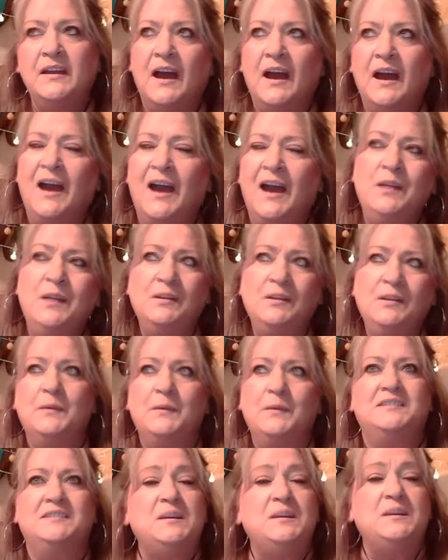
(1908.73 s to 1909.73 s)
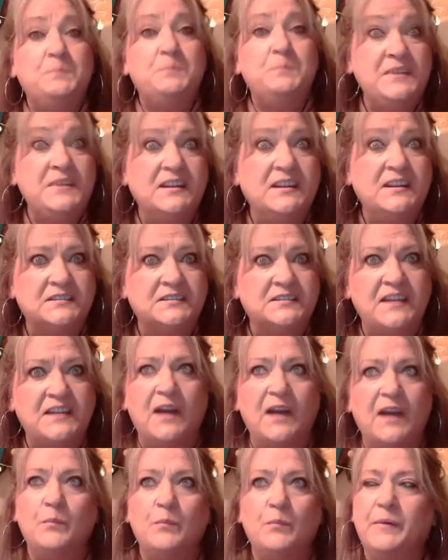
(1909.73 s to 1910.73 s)
I don't really want to say beat us
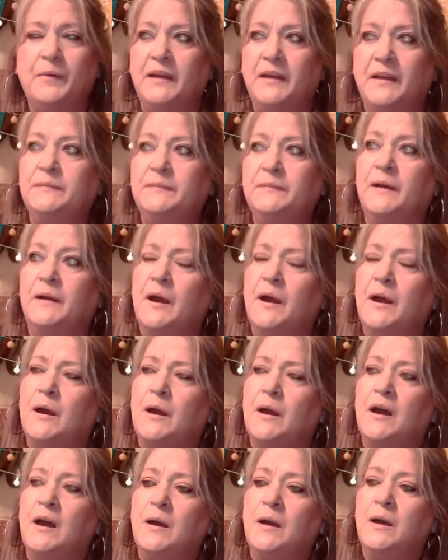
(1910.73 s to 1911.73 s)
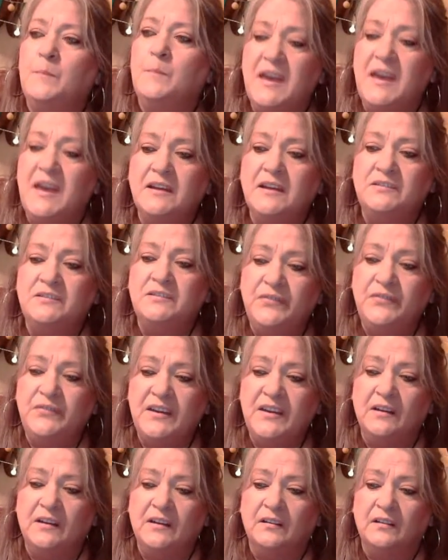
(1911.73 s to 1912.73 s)
down, but make us
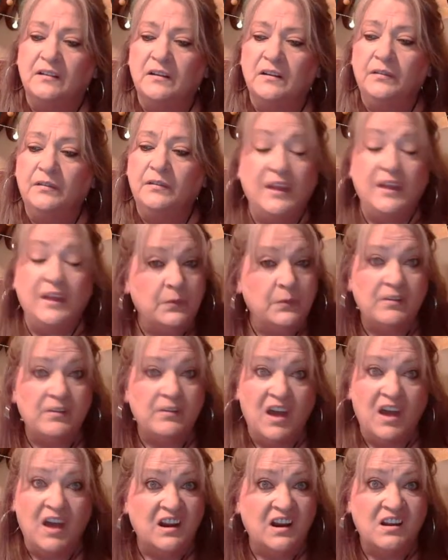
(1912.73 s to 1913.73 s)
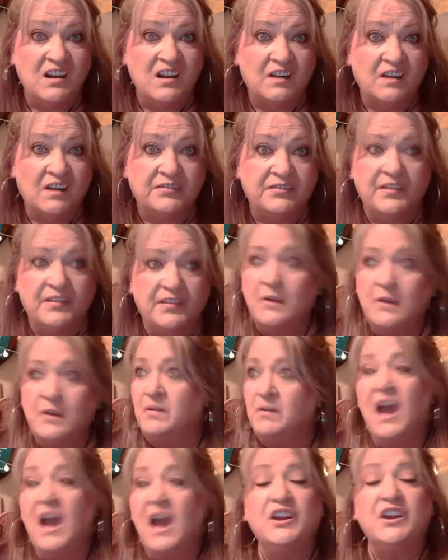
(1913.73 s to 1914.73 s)
feel like we're not enough, like we're
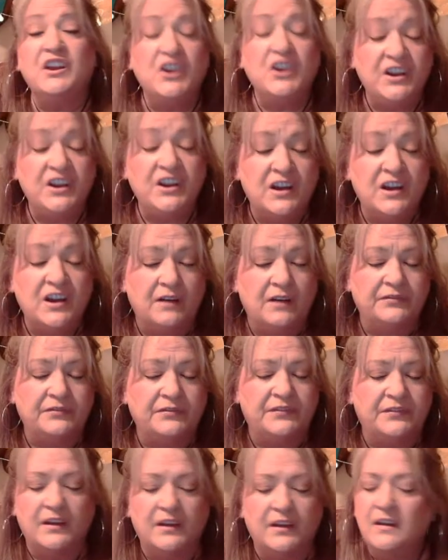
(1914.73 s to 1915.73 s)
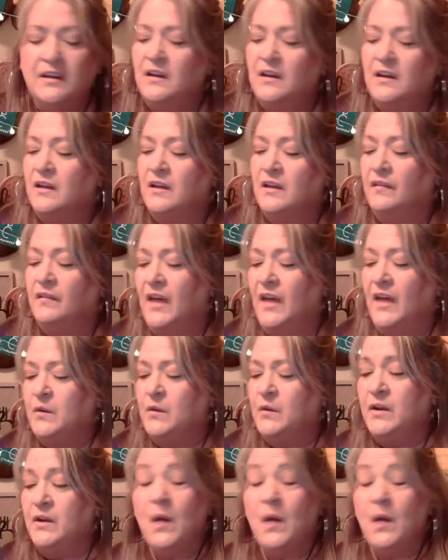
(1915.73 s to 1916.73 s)
not good enough, like
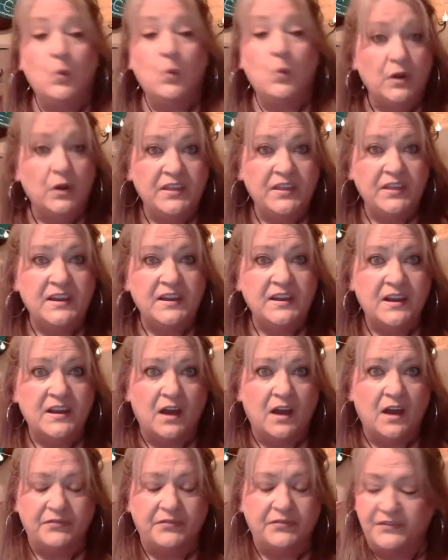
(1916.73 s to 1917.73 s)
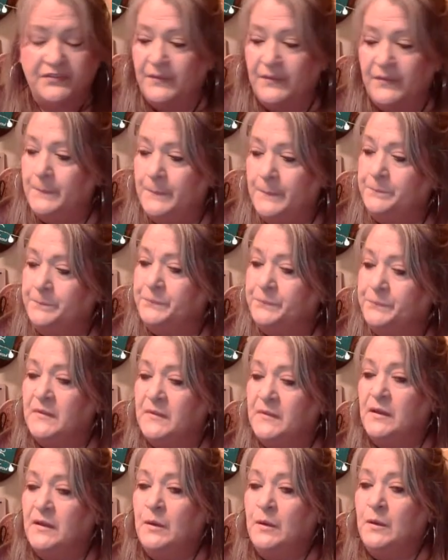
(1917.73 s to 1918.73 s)
we're not worthy enough.
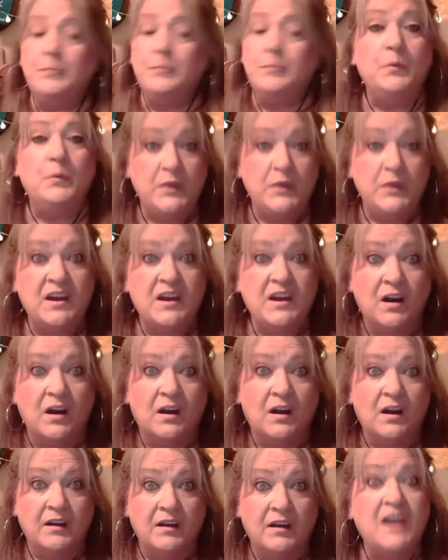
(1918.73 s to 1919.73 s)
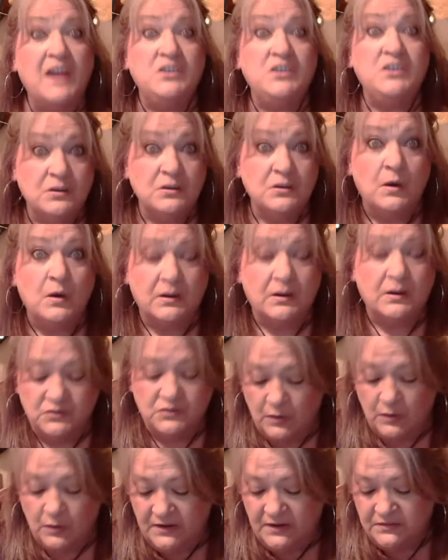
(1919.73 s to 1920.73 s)
but we are, and you are,
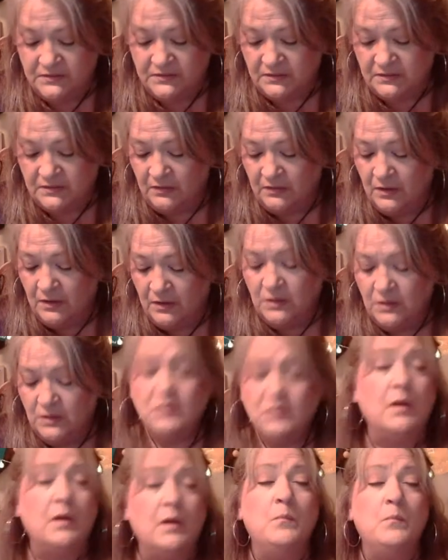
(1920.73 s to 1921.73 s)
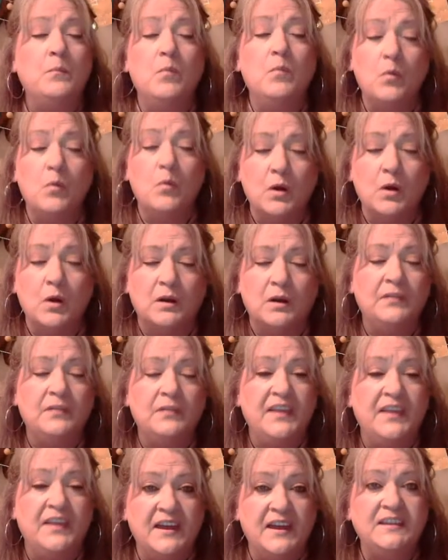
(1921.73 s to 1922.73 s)
Joyce. You are more
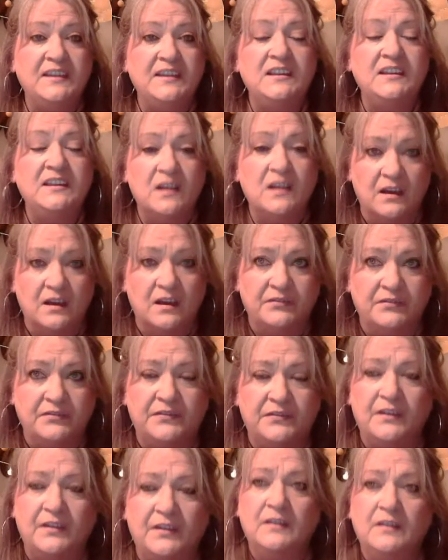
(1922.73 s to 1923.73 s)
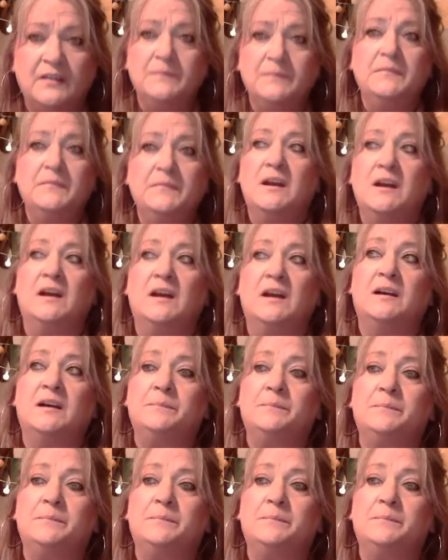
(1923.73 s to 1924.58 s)
than enough um,